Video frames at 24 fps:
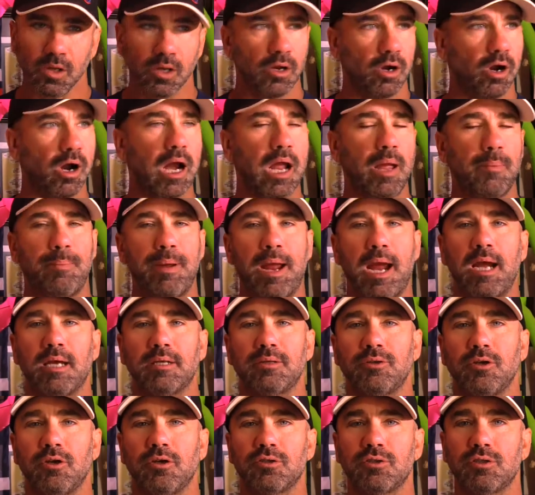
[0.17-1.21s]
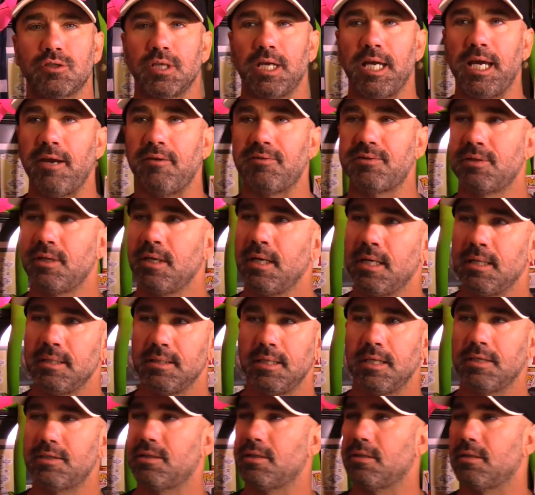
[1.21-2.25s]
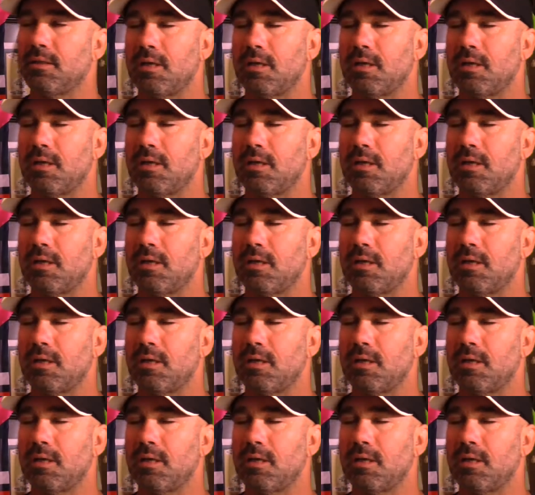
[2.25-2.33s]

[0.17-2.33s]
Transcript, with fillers: All right, Panthers, Leafs. This is